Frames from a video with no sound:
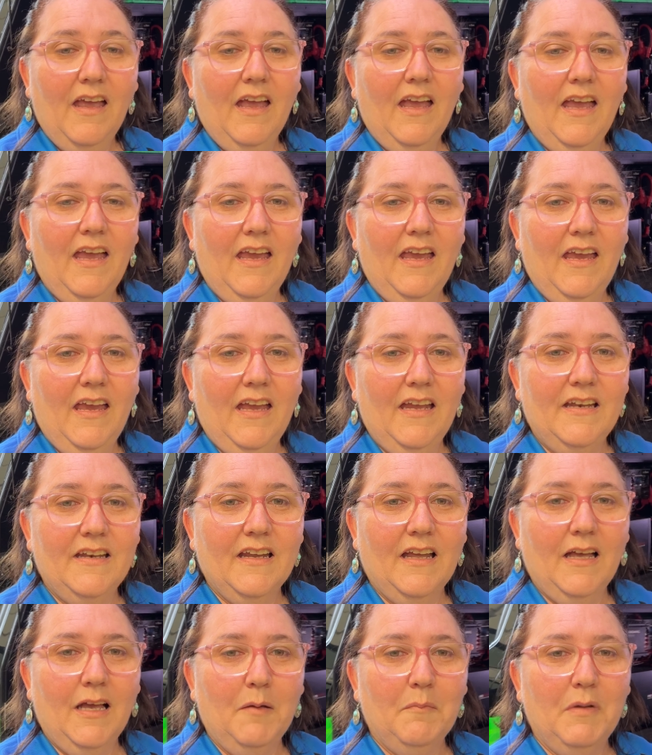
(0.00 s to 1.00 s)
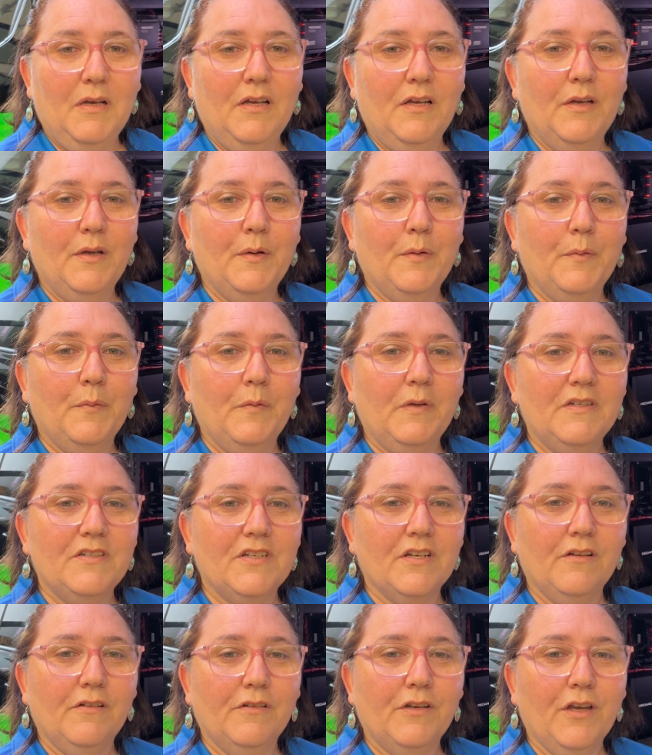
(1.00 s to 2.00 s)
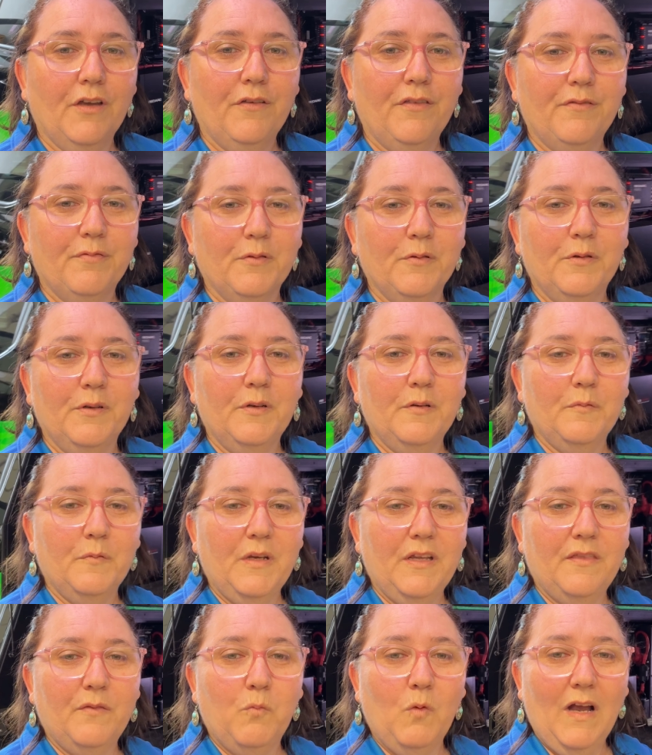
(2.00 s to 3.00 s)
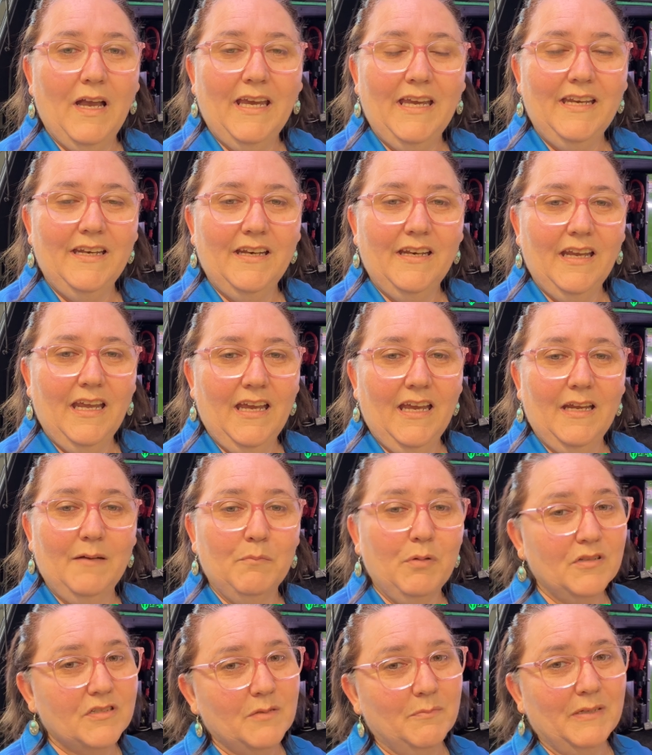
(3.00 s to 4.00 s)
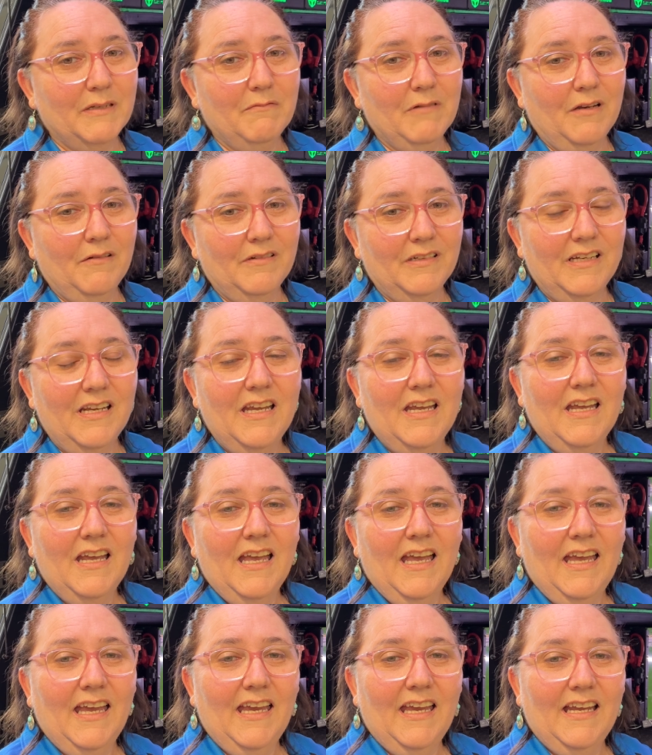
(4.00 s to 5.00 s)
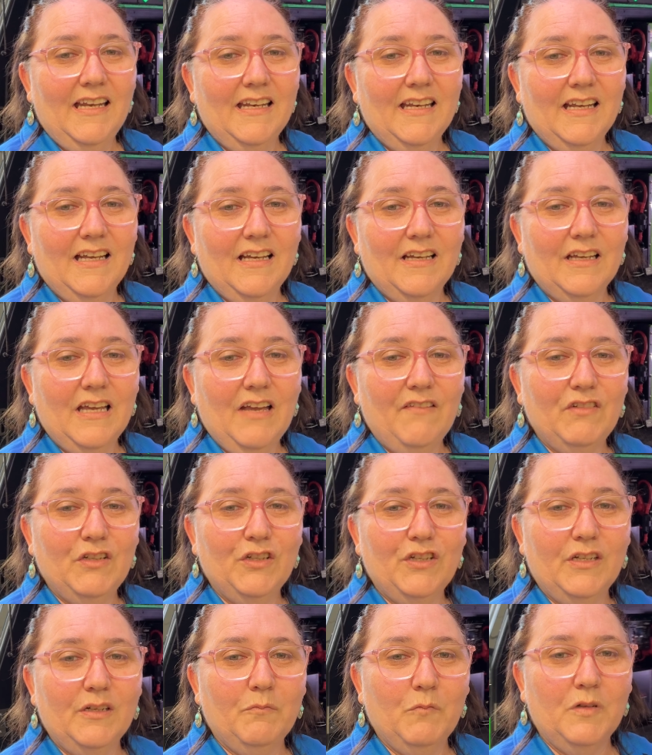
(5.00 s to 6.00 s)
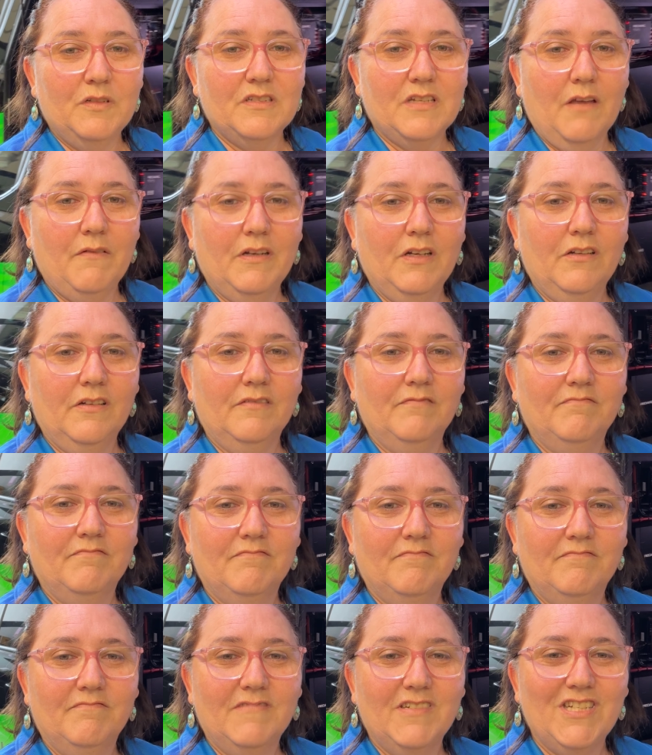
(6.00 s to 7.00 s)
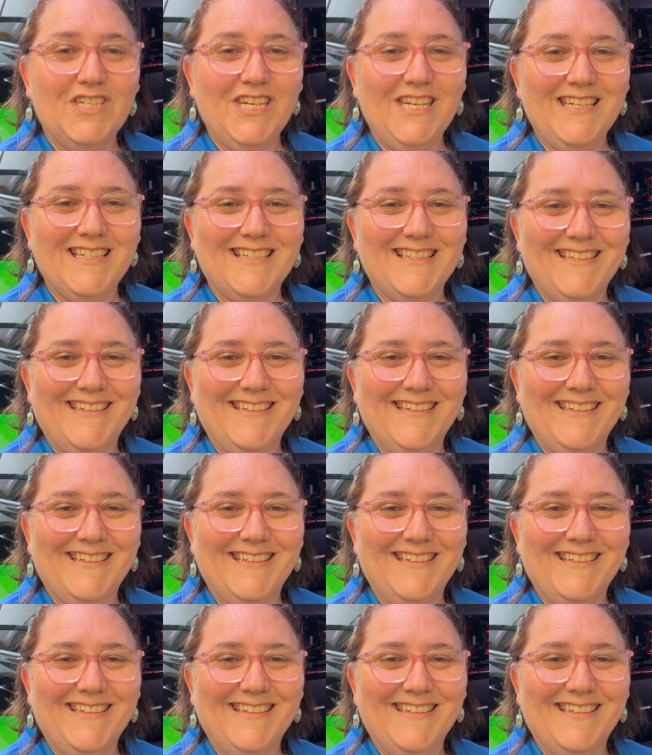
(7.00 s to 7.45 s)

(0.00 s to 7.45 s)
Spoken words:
and we shall go through it with Wayne and possibly Rowan and have a look at it, what's going on. Cheers.